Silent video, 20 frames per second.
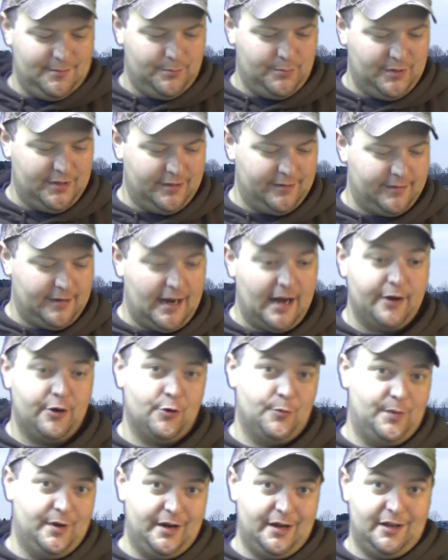But I
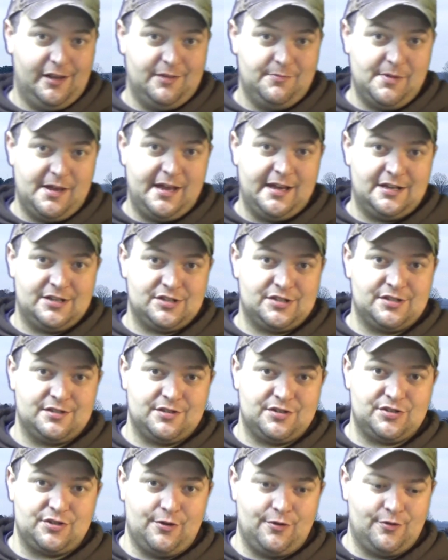know Benelli makes
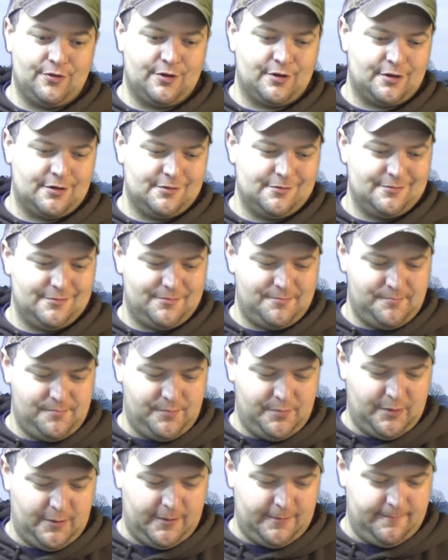Stoger,
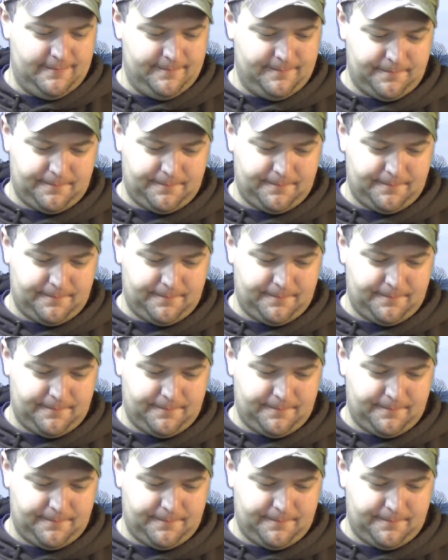but